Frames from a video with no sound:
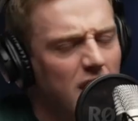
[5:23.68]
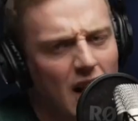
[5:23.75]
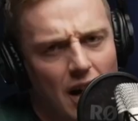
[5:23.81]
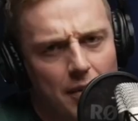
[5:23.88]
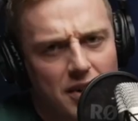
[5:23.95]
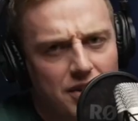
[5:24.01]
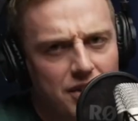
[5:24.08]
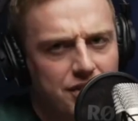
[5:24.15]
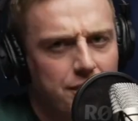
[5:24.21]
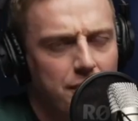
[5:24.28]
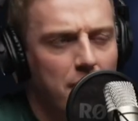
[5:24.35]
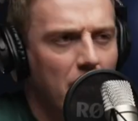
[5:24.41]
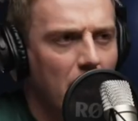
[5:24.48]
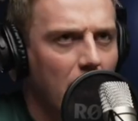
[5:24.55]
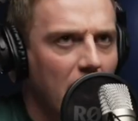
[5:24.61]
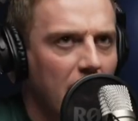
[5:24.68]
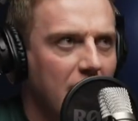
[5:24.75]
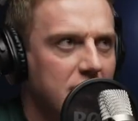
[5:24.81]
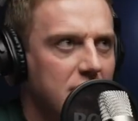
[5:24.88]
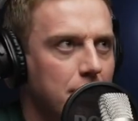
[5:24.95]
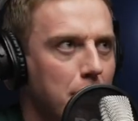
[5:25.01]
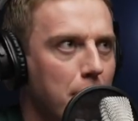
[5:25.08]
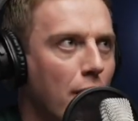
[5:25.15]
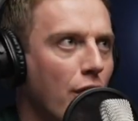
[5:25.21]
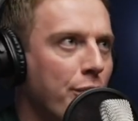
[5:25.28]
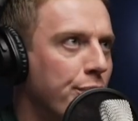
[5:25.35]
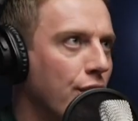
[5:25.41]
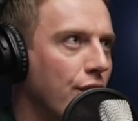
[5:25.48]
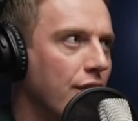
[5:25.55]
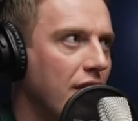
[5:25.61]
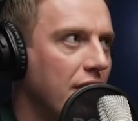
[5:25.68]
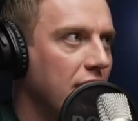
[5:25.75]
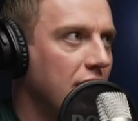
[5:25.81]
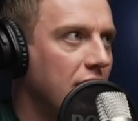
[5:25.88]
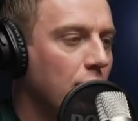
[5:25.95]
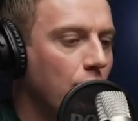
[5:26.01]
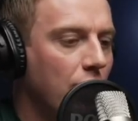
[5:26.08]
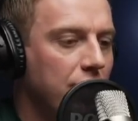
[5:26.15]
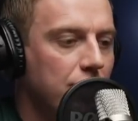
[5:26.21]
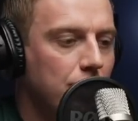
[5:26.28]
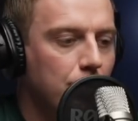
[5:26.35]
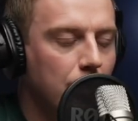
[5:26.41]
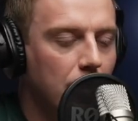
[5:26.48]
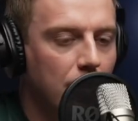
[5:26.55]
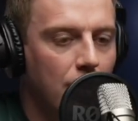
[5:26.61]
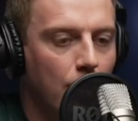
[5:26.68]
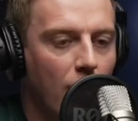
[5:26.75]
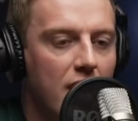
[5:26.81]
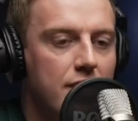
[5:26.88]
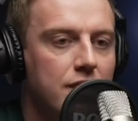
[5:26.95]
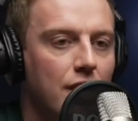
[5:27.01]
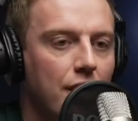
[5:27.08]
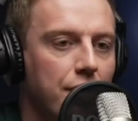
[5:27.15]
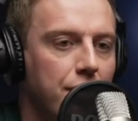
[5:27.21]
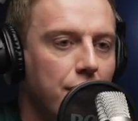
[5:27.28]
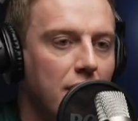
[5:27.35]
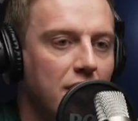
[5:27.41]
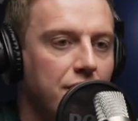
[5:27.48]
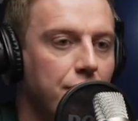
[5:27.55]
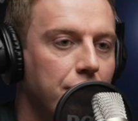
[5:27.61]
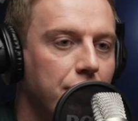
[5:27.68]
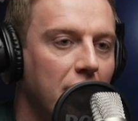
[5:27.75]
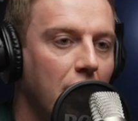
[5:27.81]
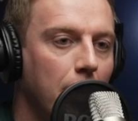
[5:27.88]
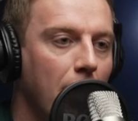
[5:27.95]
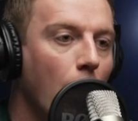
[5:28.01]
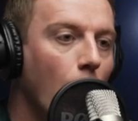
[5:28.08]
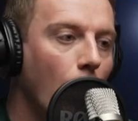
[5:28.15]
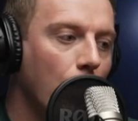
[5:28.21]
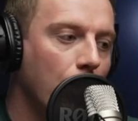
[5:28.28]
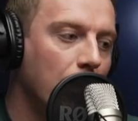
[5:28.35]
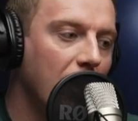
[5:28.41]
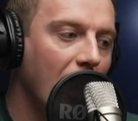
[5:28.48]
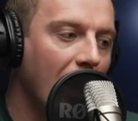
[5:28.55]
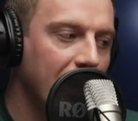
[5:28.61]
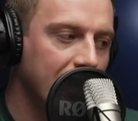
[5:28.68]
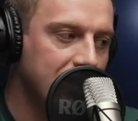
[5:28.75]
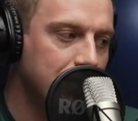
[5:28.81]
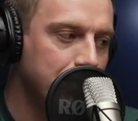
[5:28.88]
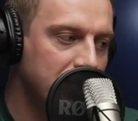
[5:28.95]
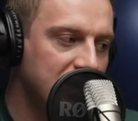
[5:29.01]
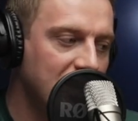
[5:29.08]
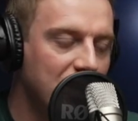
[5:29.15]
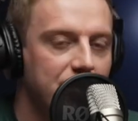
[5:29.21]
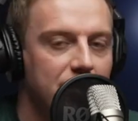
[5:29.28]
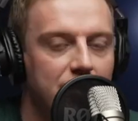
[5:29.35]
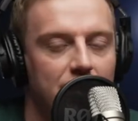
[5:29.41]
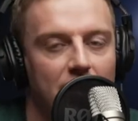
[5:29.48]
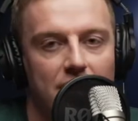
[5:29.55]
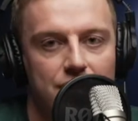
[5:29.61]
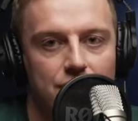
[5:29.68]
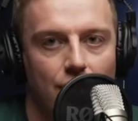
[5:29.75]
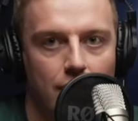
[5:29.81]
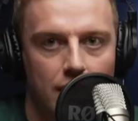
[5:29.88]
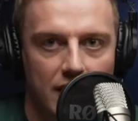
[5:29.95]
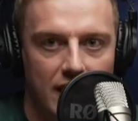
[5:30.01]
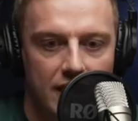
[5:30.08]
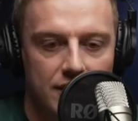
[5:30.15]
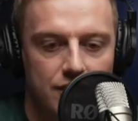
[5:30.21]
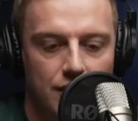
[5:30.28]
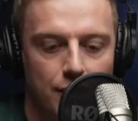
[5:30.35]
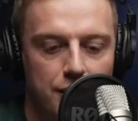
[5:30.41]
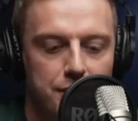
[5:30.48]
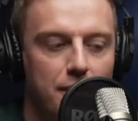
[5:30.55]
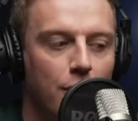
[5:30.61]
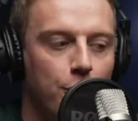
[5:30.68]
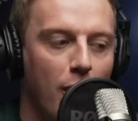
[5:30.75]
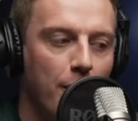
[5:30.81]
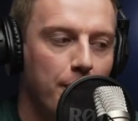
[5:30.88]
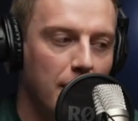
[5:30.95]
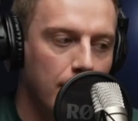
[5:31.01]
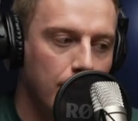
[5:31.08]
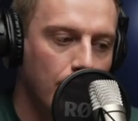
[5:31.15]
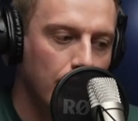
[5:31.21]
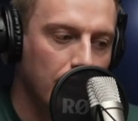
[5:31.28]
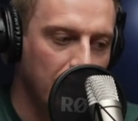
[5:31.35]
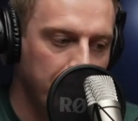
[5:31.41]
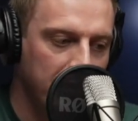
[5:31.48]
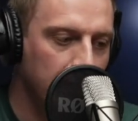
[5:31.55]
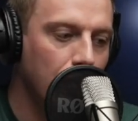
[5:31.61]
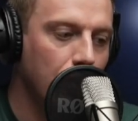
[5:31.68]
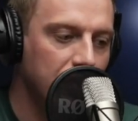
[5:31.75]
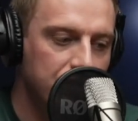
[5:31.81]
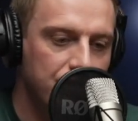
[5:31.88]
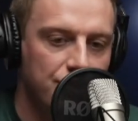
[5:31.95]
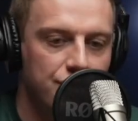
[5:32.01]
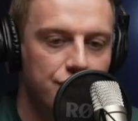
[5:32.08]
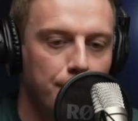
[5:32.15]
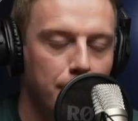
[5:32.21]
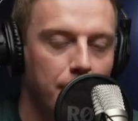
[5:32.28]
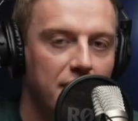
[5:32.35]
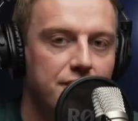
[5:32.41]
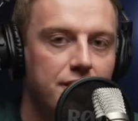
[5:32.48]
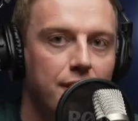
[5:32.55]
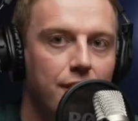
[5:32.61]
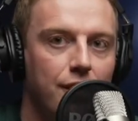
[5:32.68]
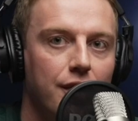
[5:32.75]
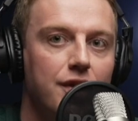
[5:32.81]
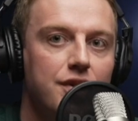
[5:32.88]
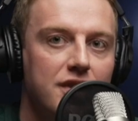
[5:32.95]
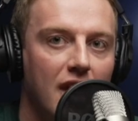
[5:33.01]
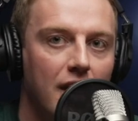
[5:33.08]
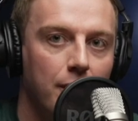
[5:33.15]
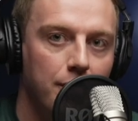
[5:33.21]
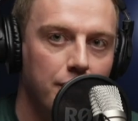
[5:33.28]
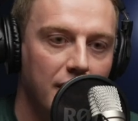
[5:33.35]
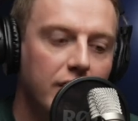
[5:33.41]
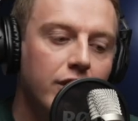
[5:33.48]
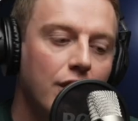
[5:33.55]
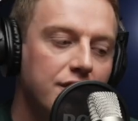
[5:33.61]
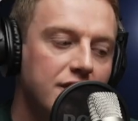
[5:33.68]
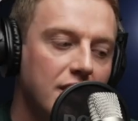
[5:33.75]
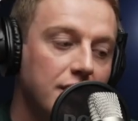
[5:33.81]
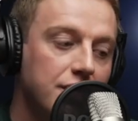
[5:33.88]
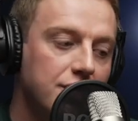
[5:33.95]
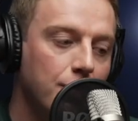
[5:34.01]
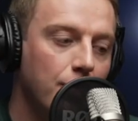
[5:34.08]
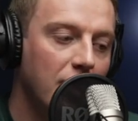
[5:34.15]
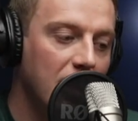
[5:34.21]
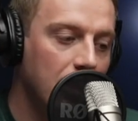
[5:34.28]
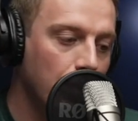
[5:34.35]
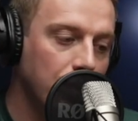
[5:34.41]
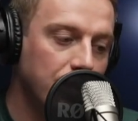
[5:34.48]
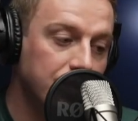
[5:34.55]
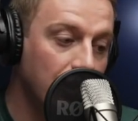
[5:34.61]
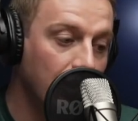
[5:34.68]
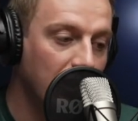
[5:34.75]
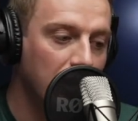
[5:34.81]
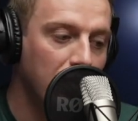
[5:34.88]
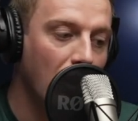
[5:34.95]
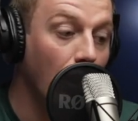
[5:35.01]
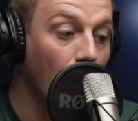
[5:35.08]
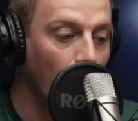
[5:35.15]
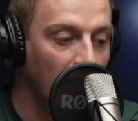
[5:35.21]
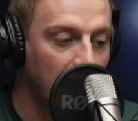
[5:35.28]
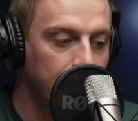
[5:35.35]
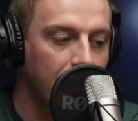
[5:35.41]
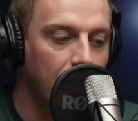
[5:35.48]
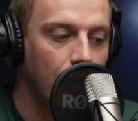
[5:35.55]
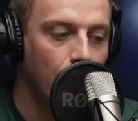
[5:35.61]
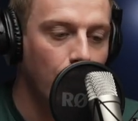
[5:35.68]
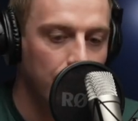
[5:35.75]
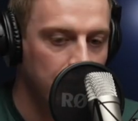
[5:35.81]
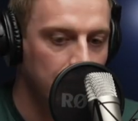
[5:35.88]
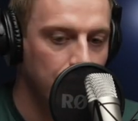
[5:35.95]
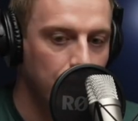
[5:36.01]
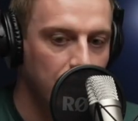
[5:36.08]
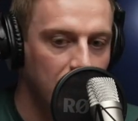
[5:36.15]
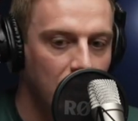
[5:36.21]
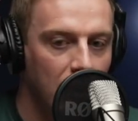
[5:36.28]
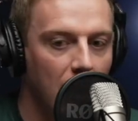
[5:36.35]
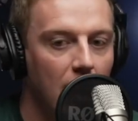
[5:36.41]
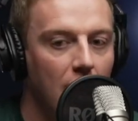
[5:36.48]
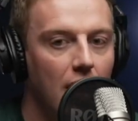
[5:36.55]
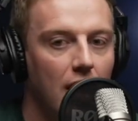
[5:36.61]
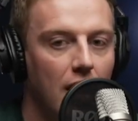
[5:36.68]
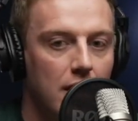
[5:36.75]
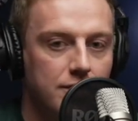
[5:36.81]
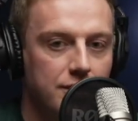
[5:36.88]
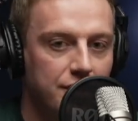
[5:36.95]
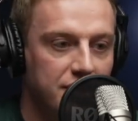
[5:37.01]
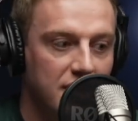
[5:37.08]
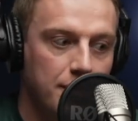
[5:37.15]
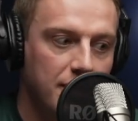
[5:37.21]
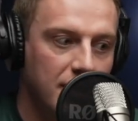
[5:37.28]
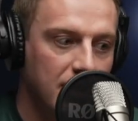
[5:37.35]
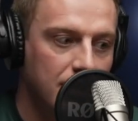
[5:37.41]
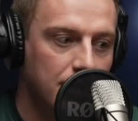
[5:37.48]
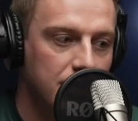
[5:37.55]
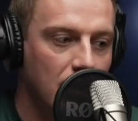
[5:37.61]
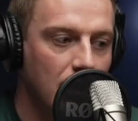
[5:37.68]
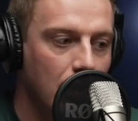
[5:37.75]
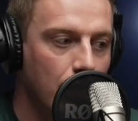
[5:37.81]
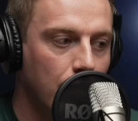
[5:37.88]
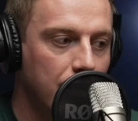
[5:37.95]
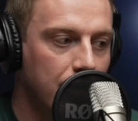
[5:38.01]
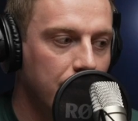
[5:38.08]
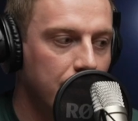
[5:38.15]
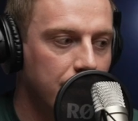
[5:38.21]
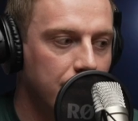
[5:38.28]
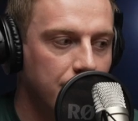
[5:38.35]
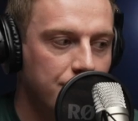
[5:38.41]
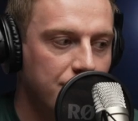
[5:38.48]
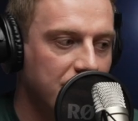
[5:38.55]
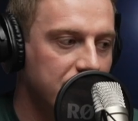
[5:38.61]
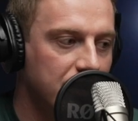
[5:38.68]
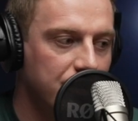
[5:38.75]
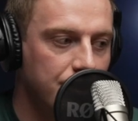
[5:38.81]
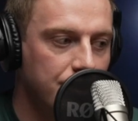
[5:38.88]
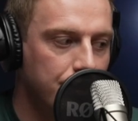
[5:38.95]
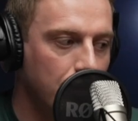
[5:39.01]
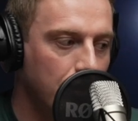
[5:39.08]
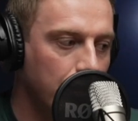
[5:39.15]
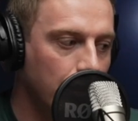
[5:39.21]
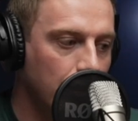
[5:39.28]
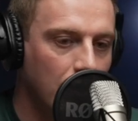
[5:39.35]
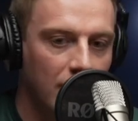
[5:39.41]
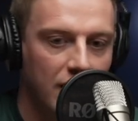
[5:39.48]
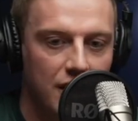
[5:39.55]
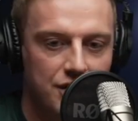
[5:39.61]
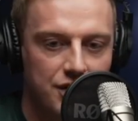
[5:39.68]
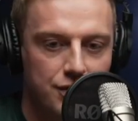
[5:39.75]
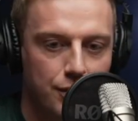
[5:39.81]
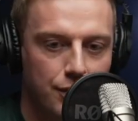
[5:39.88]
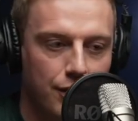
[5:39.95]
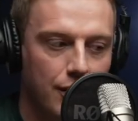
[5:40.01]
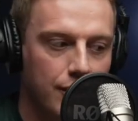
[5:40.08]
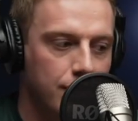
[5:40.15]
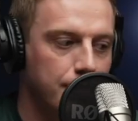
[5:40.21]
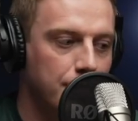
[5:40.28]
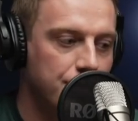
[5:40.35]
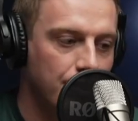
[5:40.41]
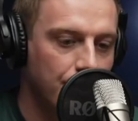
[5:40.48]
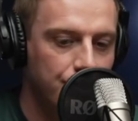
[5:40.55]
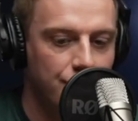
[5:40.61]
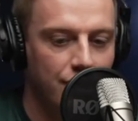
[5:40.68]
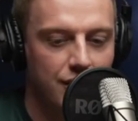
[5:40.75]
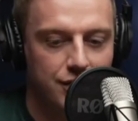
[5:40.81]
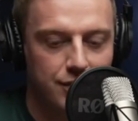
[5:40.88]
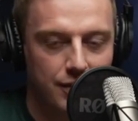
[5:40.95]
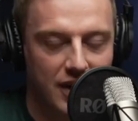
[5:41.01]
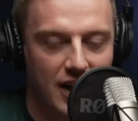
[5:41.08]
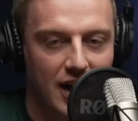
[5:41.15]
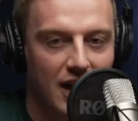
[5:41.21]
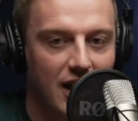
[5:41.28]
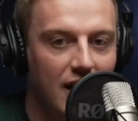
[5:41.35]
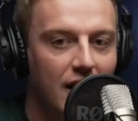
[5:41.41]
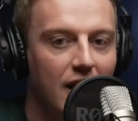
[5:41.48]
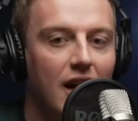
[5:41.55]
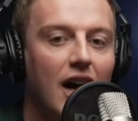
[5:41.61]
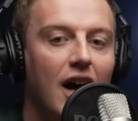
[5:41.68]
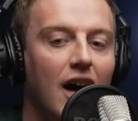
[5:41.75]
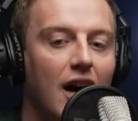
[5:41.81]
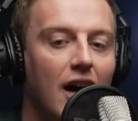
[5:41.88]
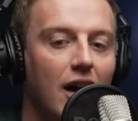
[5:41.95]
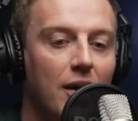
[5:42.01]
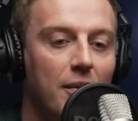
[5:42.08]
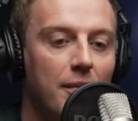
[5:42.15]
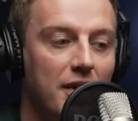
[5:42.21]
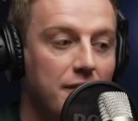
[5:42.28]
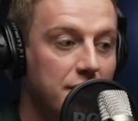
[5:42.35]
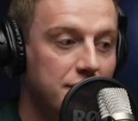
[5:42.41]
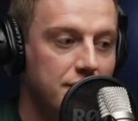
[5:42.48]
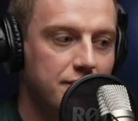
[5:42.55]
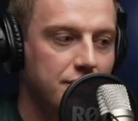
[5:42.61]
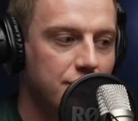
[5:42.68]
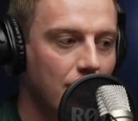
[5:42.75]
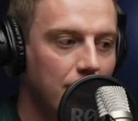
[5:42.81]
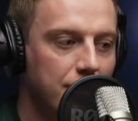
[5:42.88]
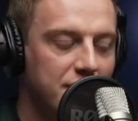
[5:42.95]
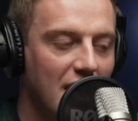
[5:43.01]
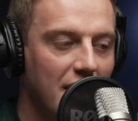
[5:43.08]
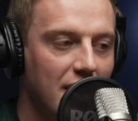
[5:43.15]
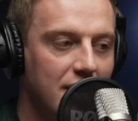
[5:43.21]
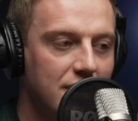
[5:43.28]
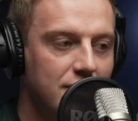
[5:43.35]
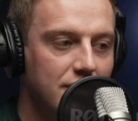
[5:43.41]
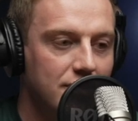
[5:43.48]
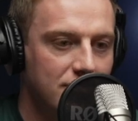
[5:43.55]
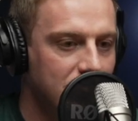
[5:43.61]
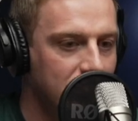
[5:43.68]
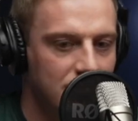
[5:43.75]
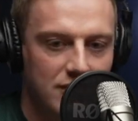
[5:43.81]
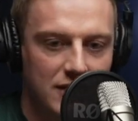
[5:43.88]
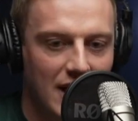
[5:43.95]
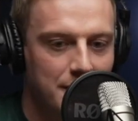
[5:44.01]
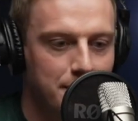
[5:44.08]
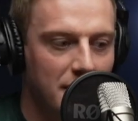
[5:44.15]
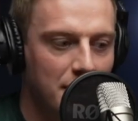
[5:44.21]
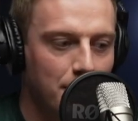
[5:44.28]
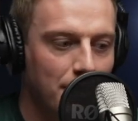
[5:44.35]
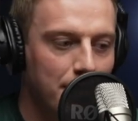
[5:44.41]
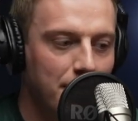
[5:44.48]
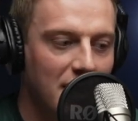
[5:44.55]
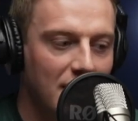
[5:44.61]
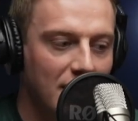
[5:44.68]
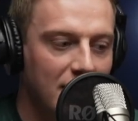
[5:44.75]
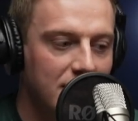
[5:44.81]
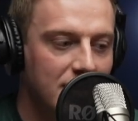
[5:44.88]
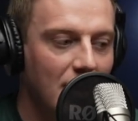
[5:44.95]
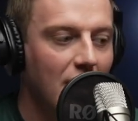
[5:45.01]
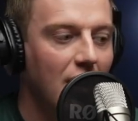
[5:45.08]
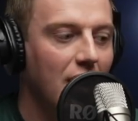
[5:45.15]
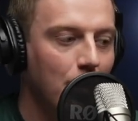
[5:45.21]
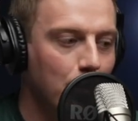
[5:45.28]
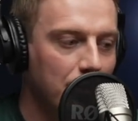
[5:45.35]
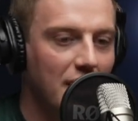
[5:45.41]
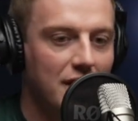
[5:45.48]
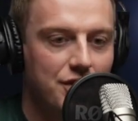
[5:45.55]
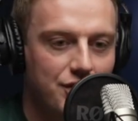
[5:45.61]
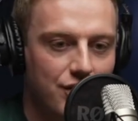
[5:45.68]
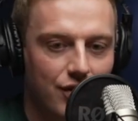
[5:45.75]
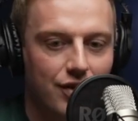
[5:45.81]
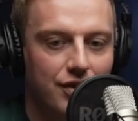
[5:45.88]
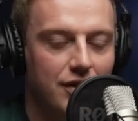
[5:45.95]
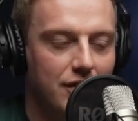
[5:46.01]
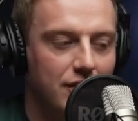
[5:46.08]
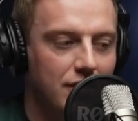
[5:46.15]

Yeah, I mean, just to be more, I guess, a little bit more broad, I think if you look at whatever you're doing, think about what could add potentially to that storyline. So we spoke about B-roll. B-roll is just supplementary footage to bring context to what, either what you're talking about or where you are or what you're doing. You'll see Beard use it a lot with the transitions from one location to another, from a drone shot into a car. If he's sort of sat there explaining what the meal is, he will then show